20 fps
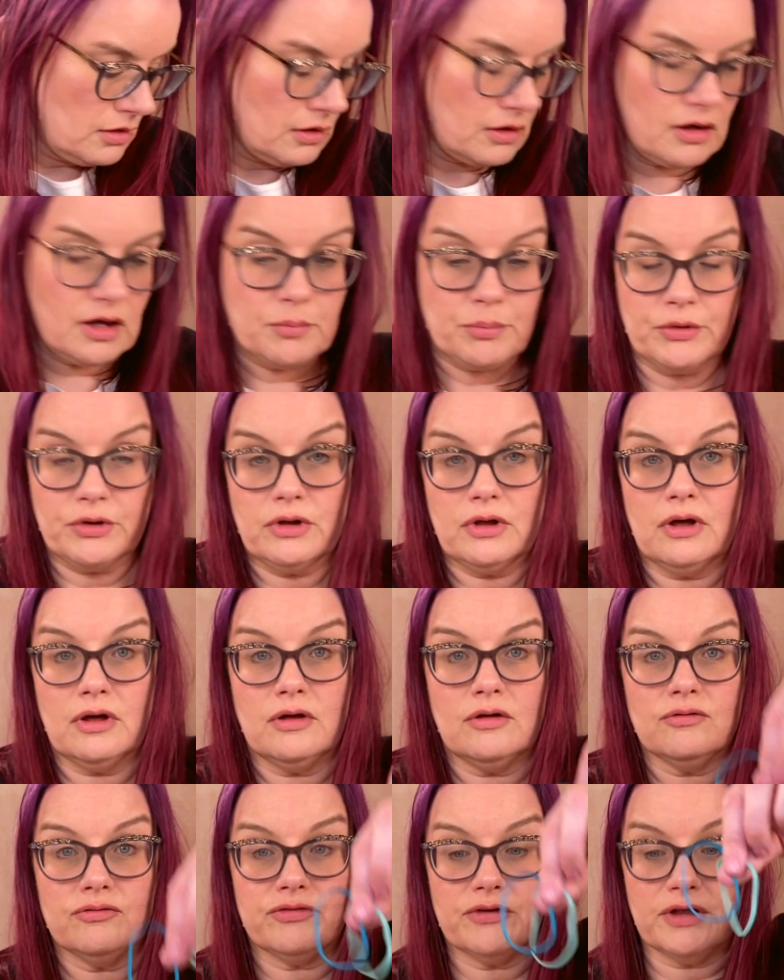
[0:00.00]
couple
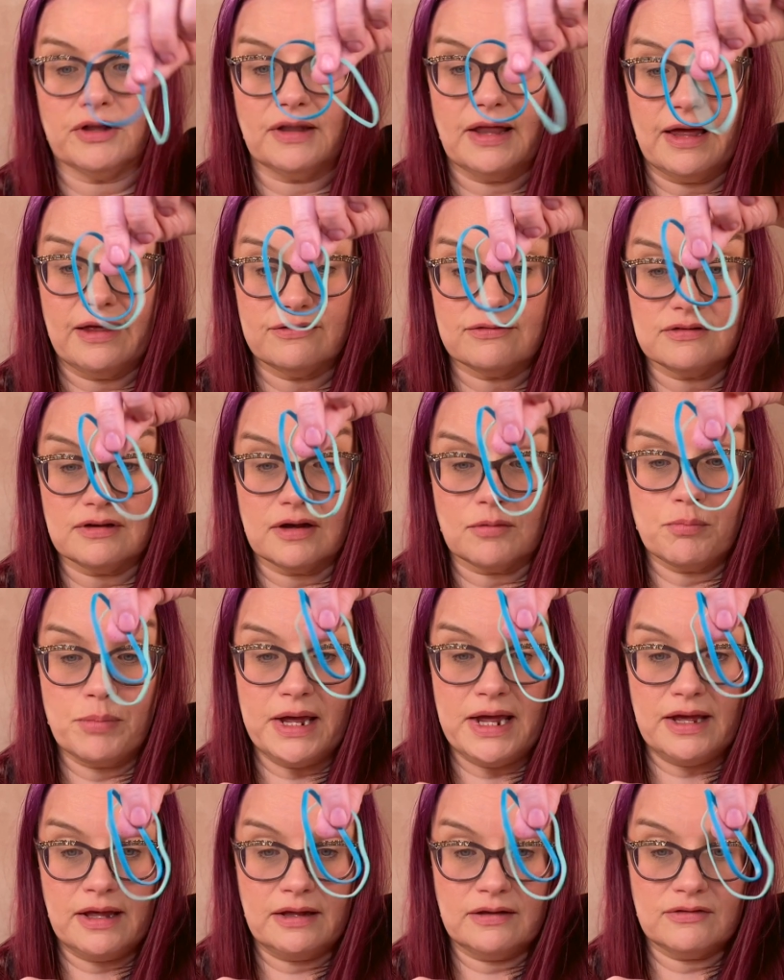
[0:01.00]
of elastic
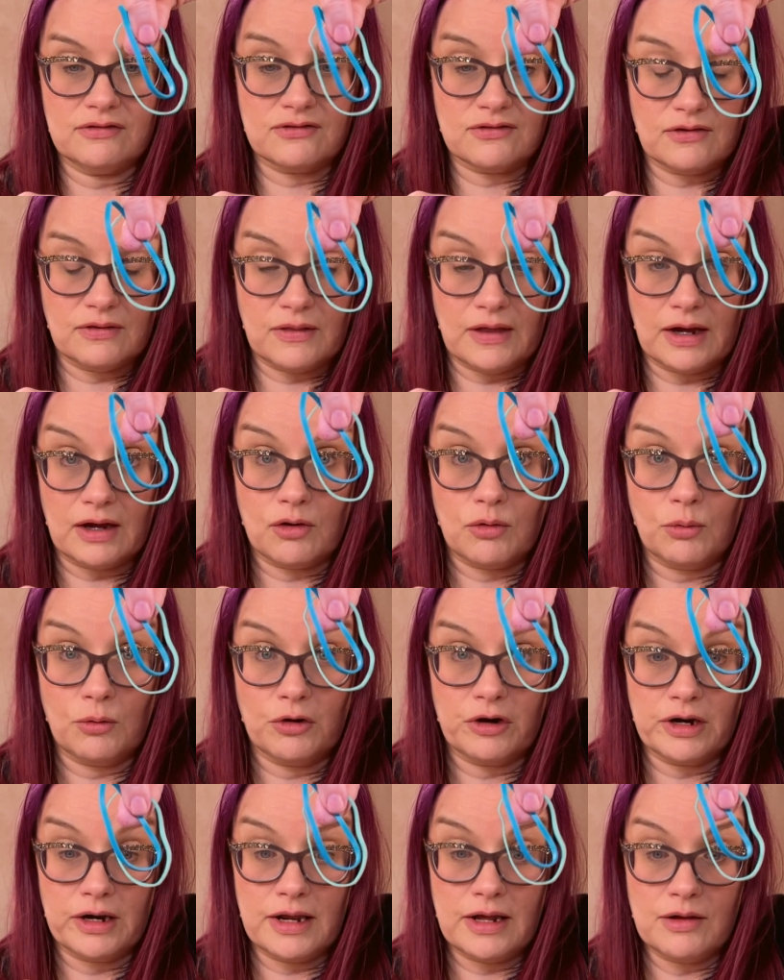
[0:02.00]
bands that
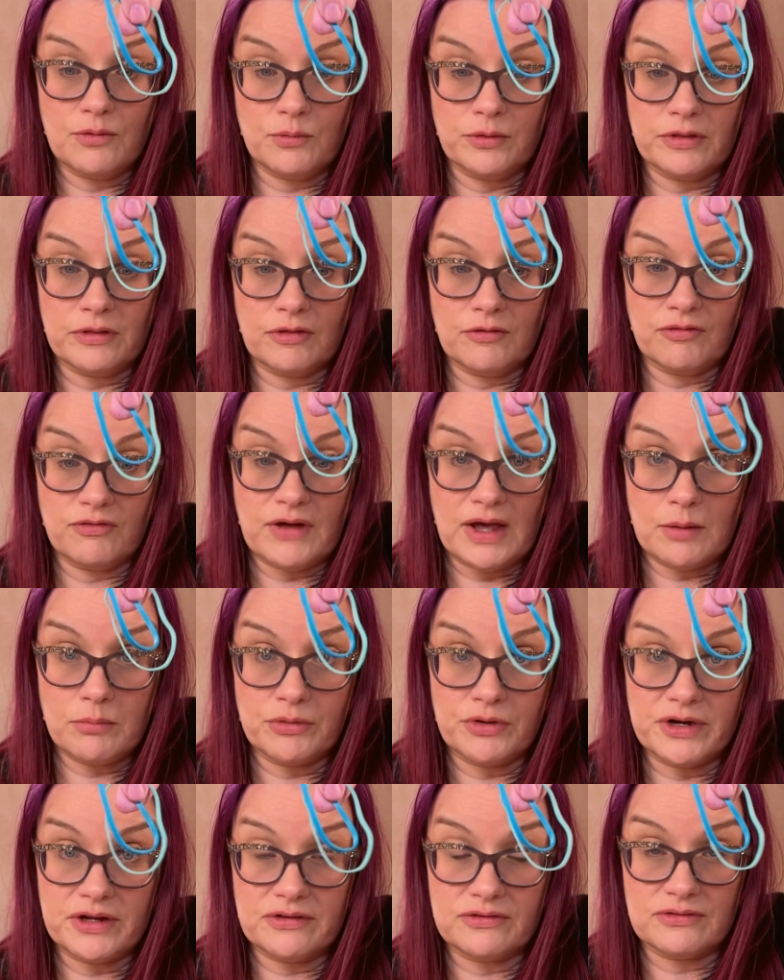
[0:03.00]
coordinate with the
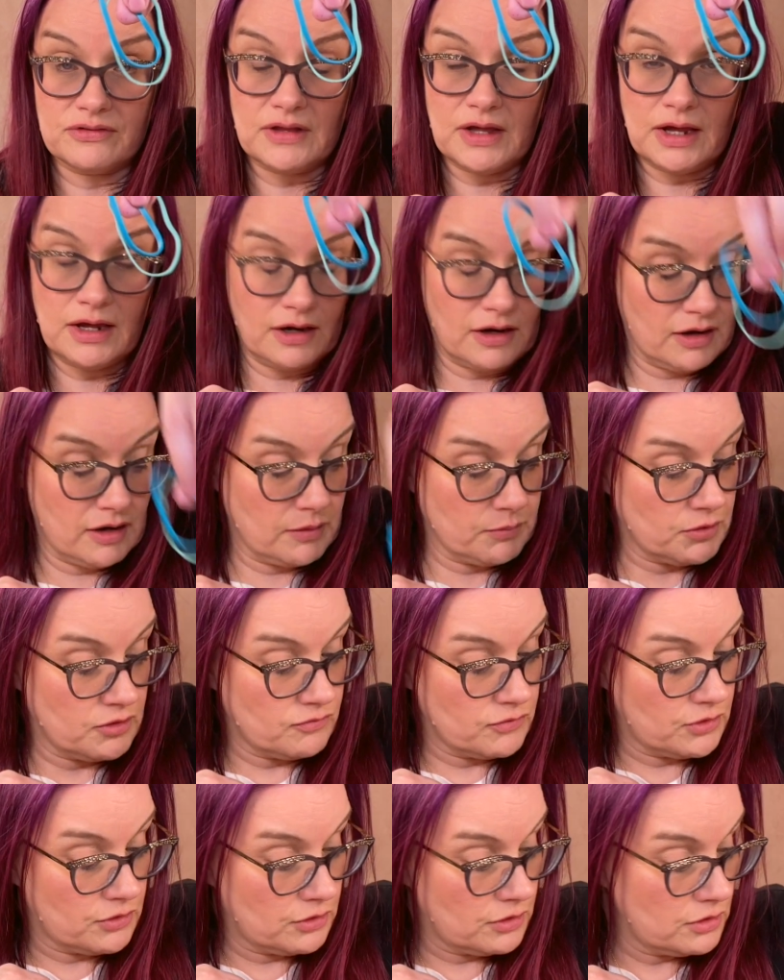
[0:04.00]
fabrics that I am
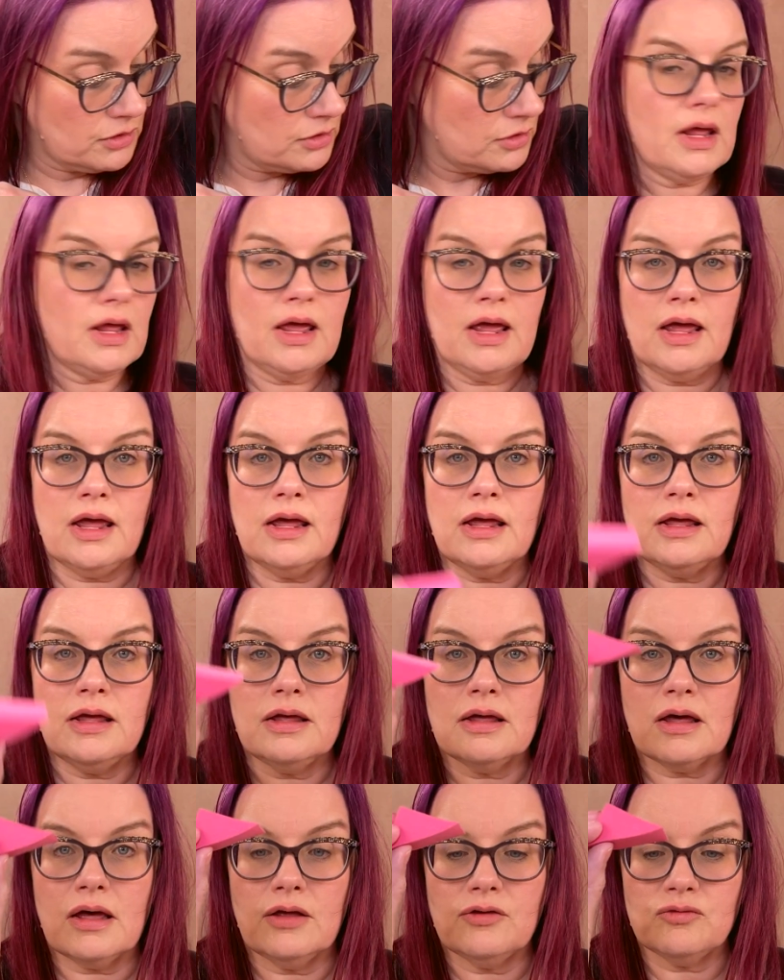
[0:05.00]
giving her. A
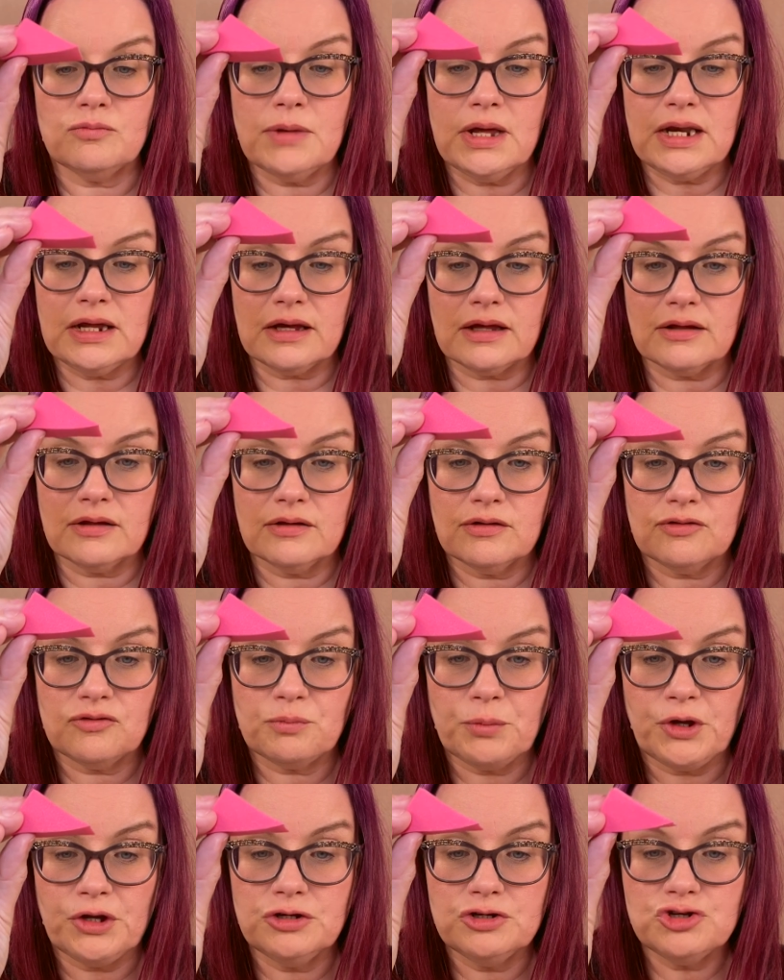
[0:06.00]
cosmetic
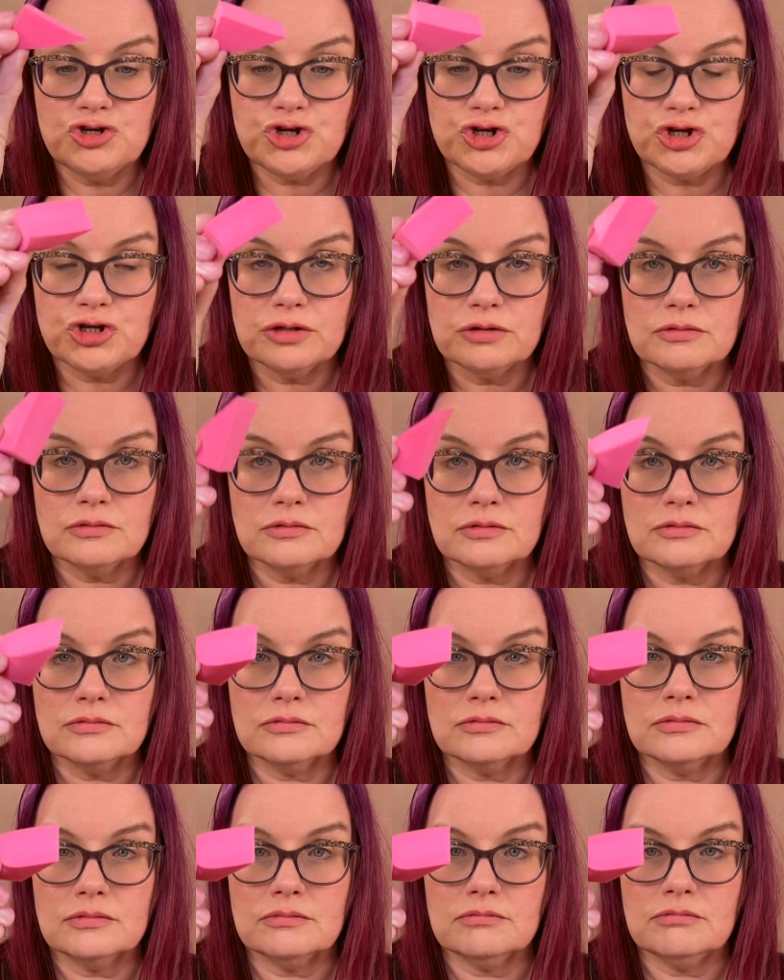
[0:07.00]
sponge.
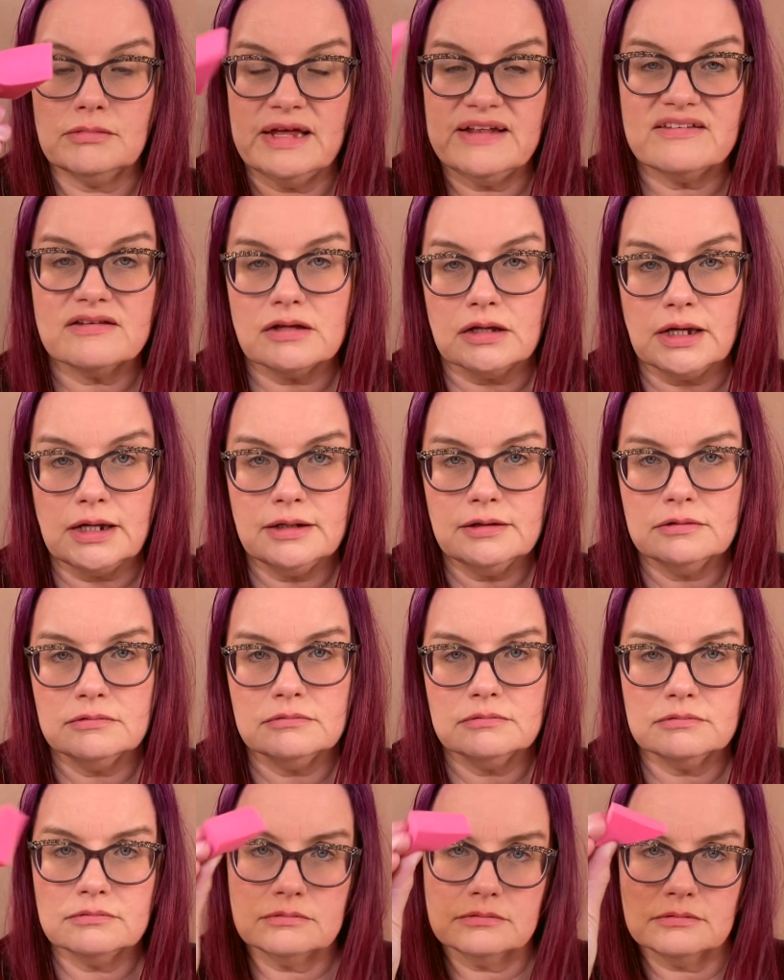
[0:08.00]
It's clean.
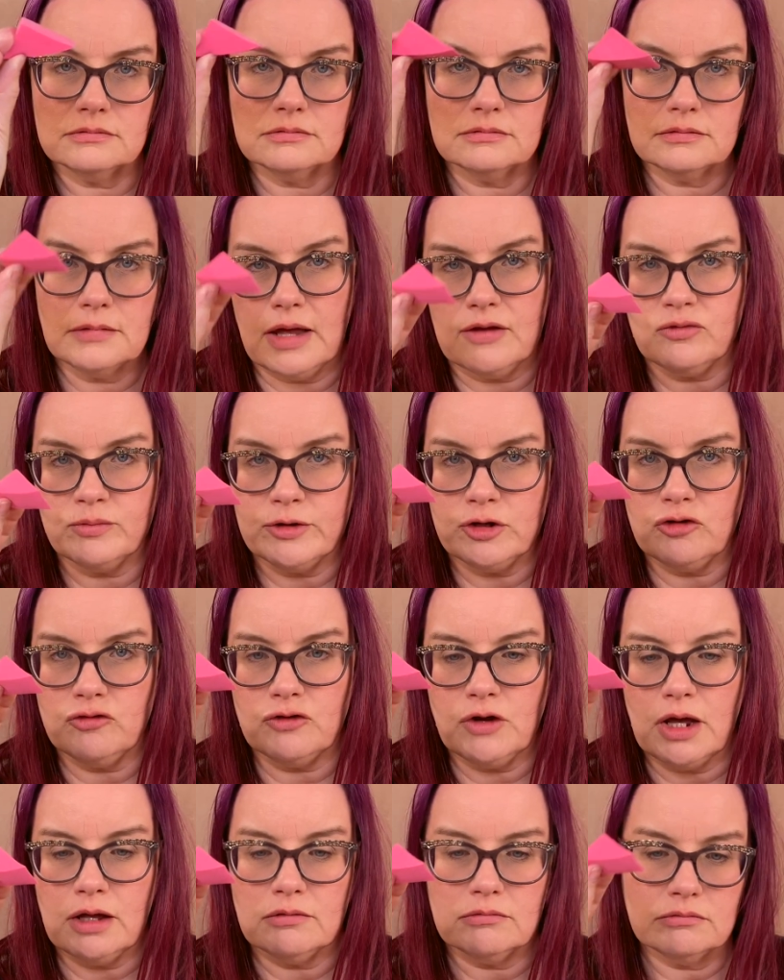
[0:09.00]
Hasn't been used
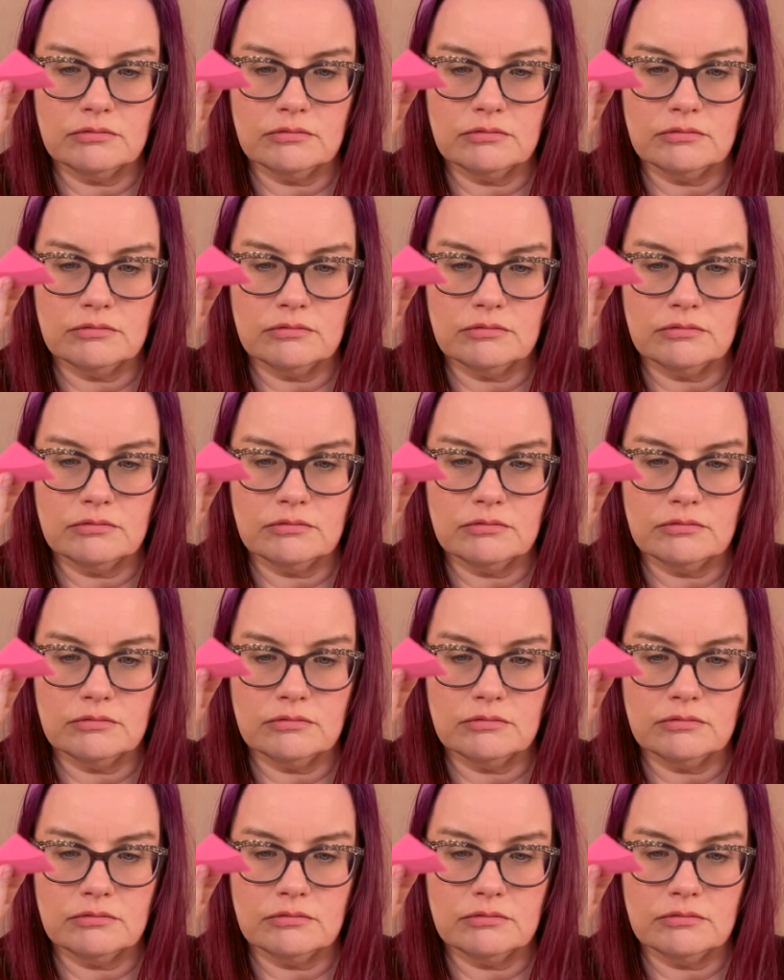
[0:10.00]
yet.